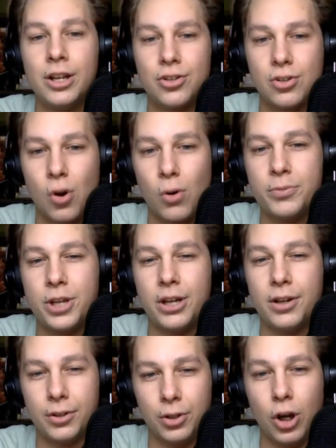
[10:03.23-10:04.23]
sculpted
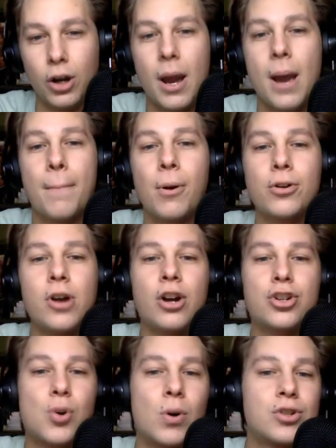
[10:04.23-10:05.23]
look. Birddog
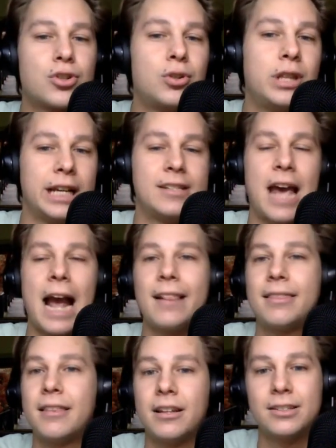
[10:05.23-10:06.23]
shorts do the
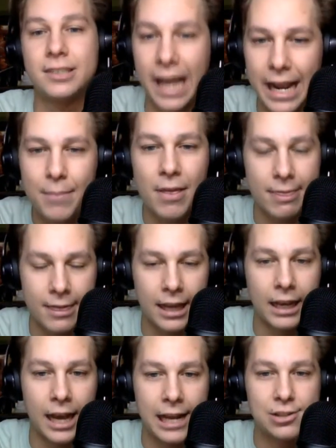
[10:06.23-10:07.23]
exact same
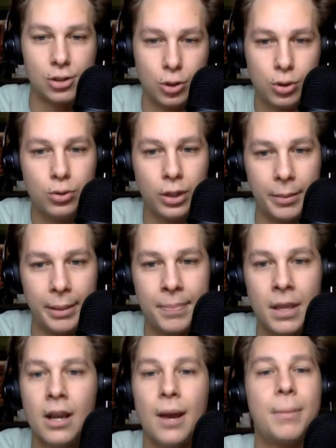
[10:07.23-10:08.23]
thing as Lululemon,
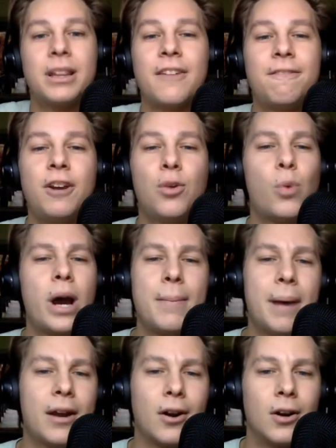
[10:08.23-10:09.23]
but they fit way
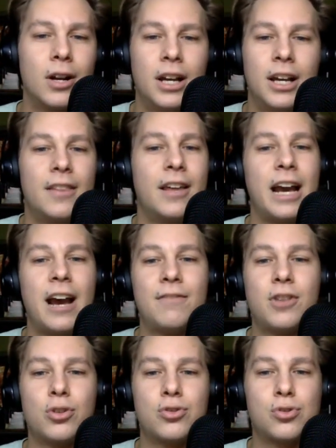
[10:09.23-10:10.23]
better. They have
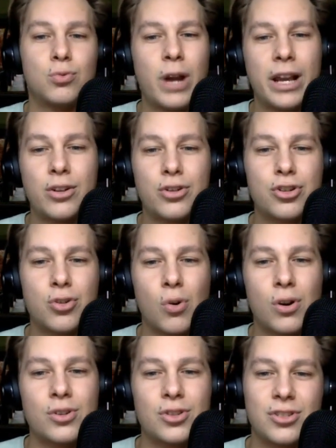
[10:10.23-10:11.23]
those regular
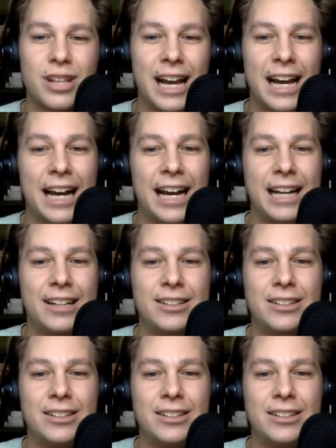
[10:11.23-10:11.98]
shorts that